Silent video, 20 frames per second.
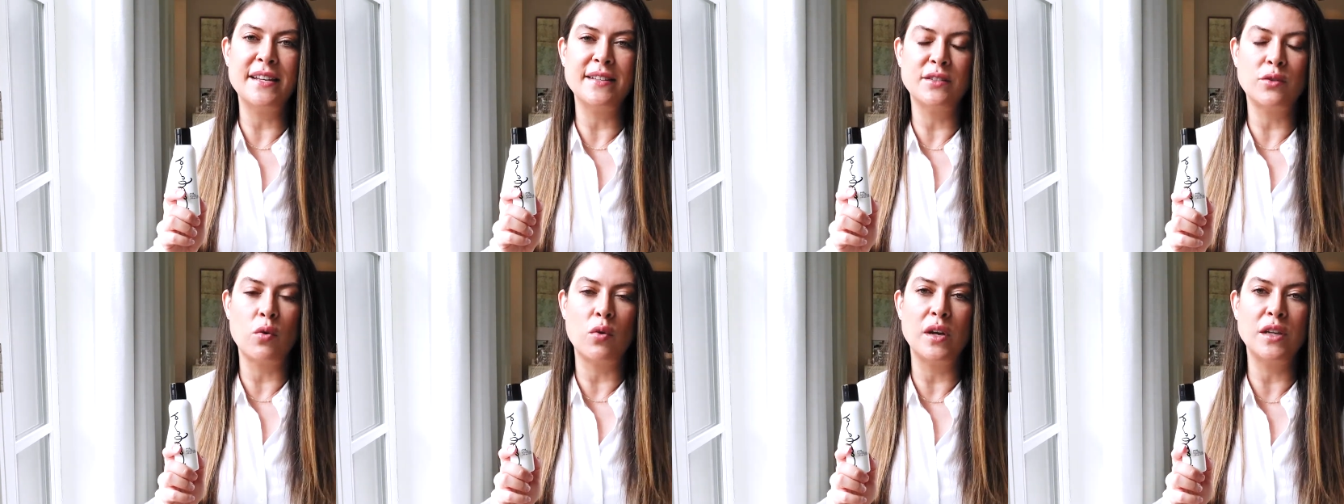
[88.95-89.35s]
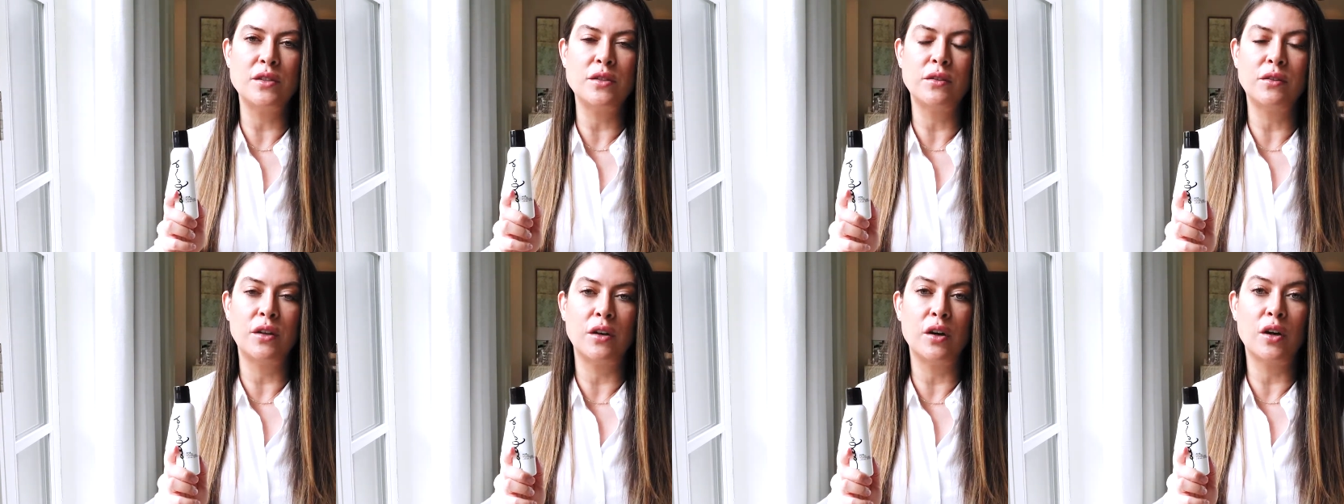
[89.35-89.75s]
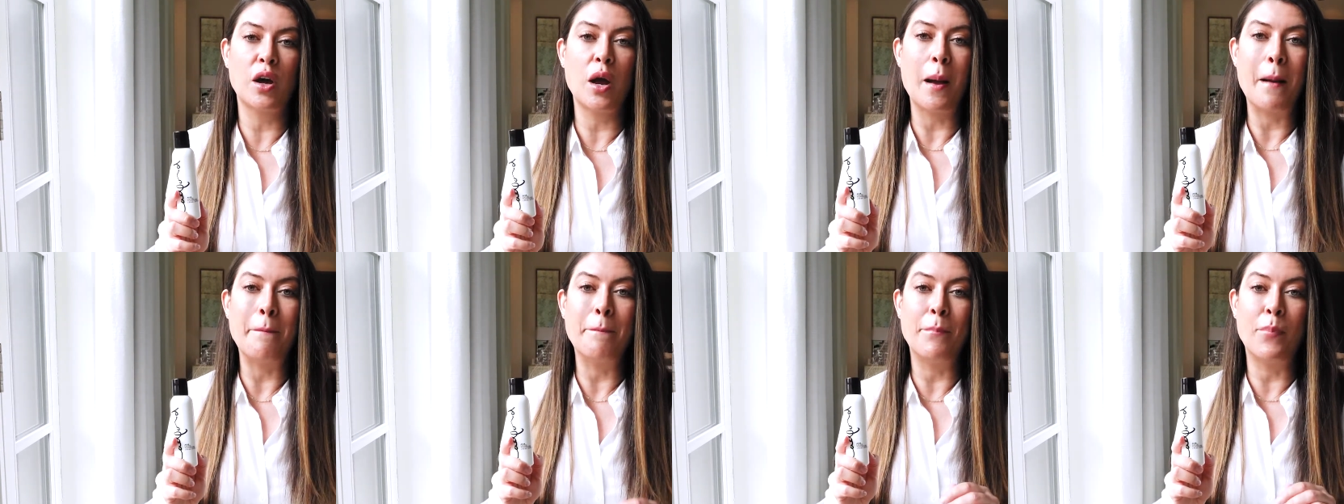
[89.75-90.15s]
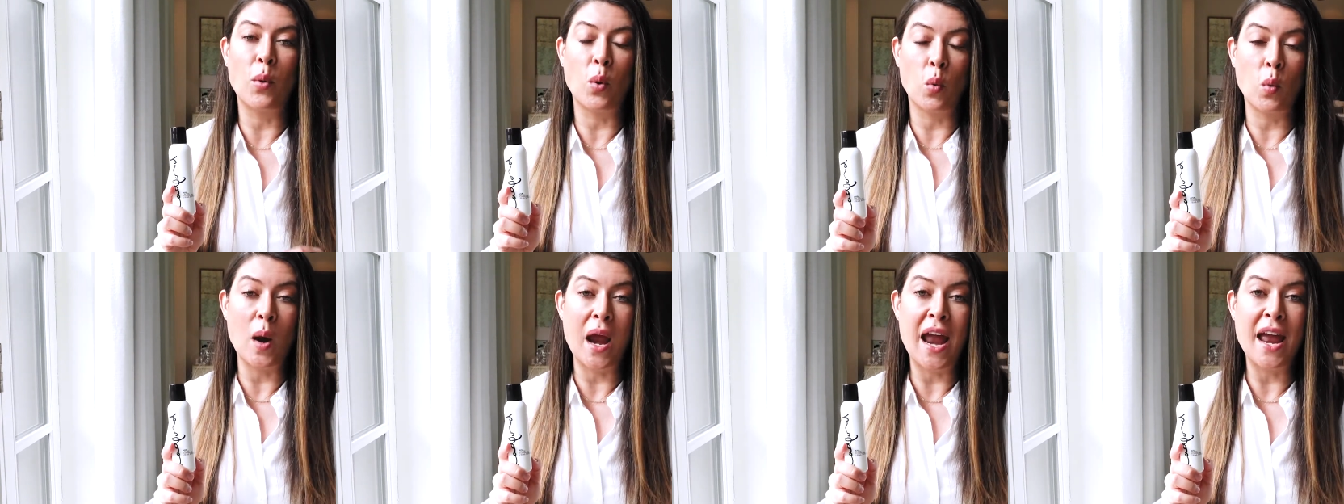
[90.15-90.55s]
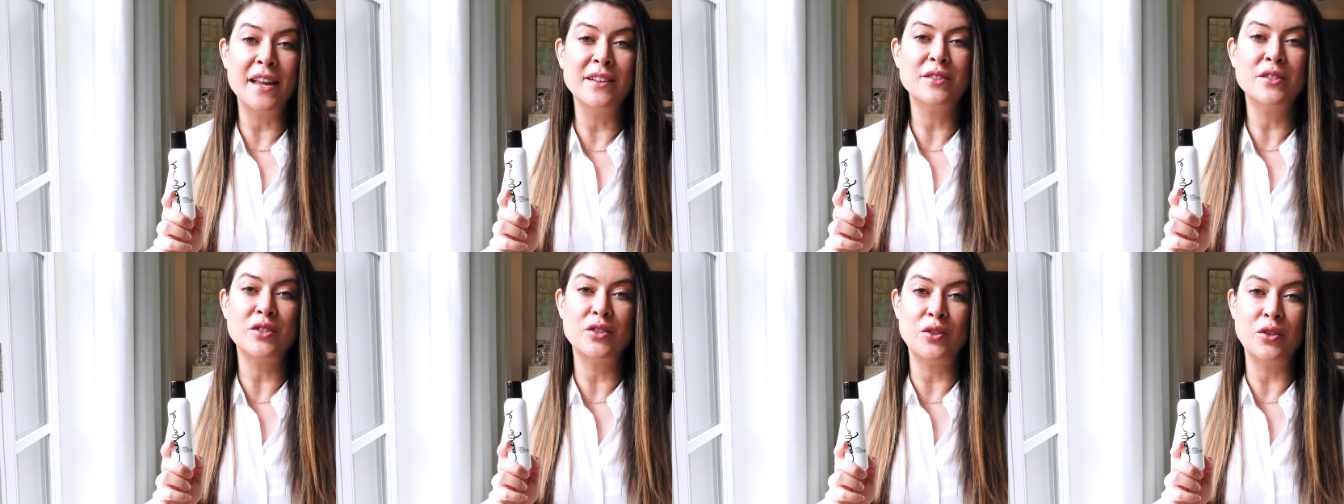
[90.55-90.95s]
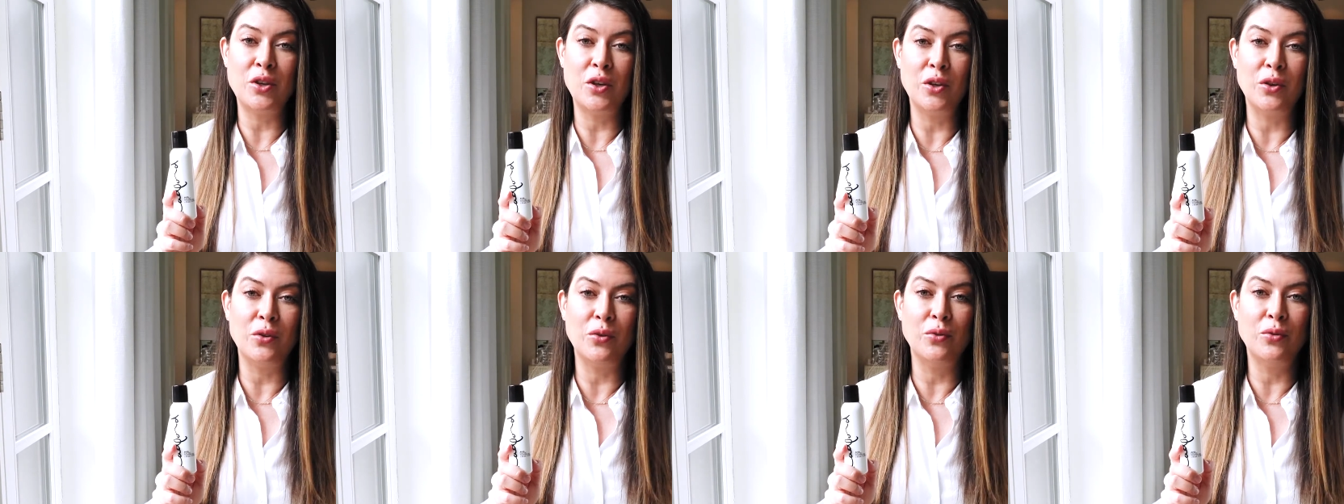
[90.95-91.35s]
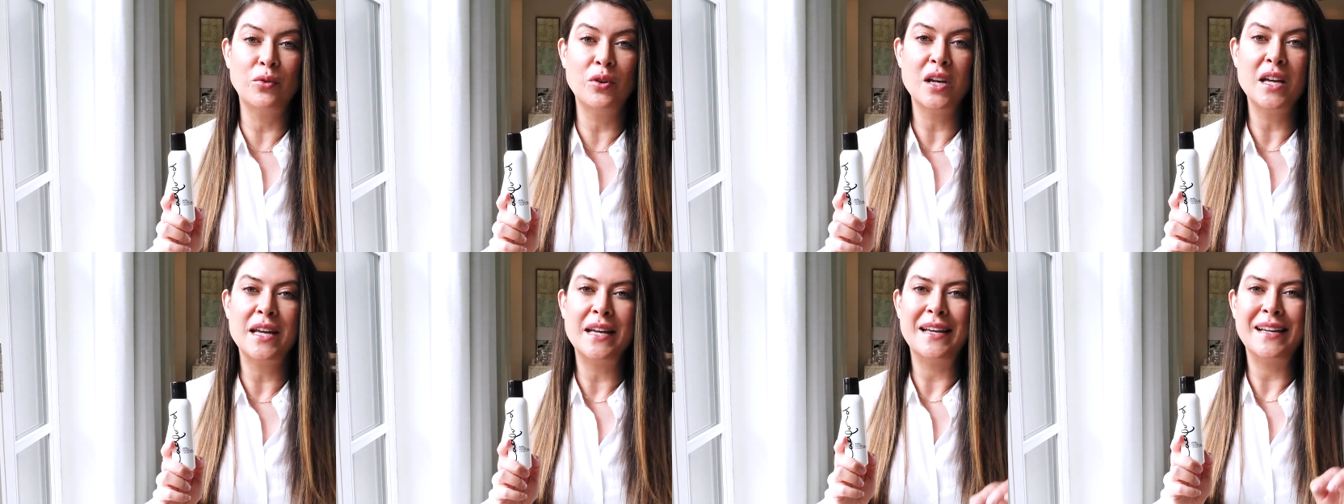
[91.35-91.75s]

is going to look brand new,